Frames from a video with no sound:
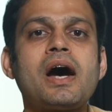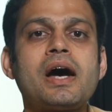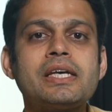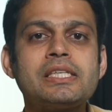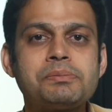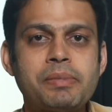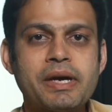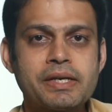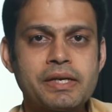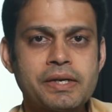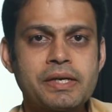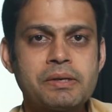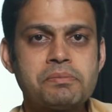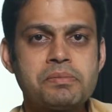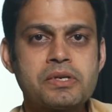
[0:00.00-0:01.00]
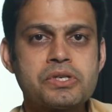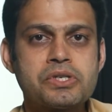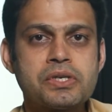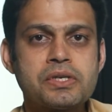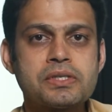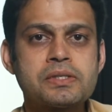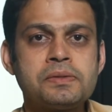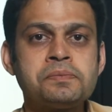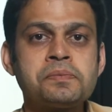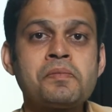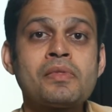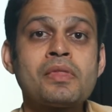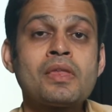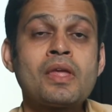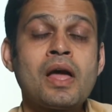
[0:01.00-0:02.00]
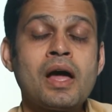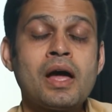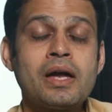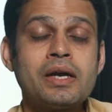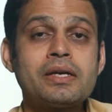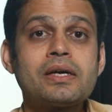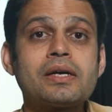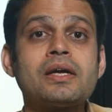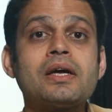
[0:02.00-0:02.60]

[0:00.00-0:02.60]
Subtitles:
high spiking temperatures. And